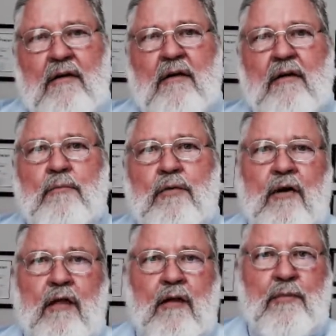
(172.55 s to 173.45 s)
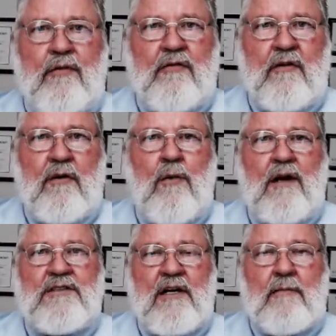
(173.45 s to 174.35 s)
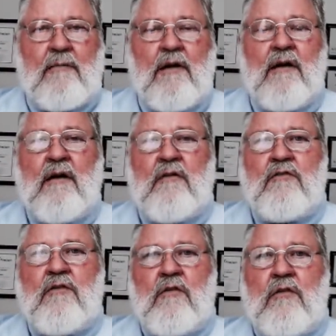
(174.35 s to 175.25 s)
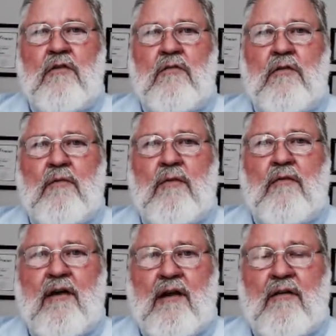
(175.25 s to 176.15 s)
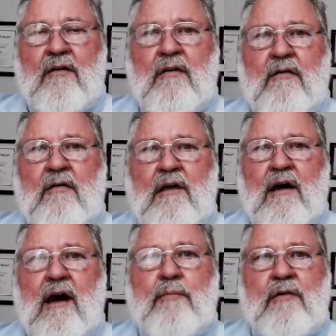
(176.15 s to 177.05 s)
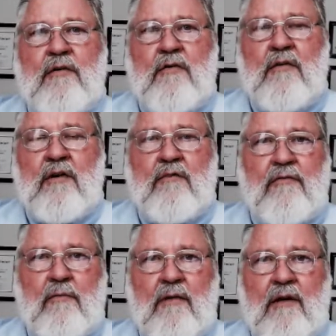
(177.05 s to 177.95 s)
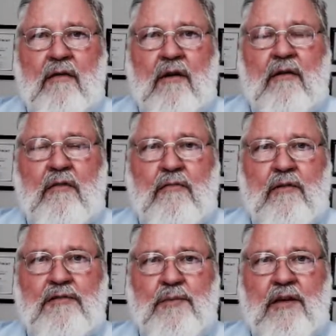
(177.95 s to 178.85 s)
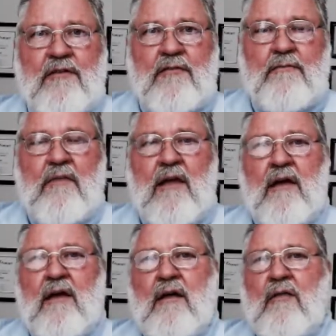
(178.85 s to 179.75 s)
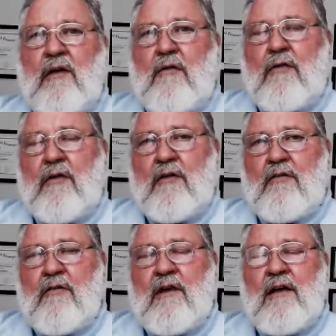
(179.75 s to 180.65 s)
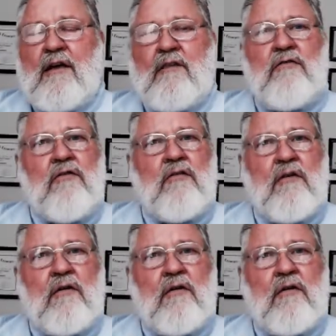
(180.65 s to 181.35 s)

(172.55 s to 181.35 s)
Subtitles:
Put another person there watching them so that you can prevent the opportunity from being there in the first place. The other thing you're doing is you're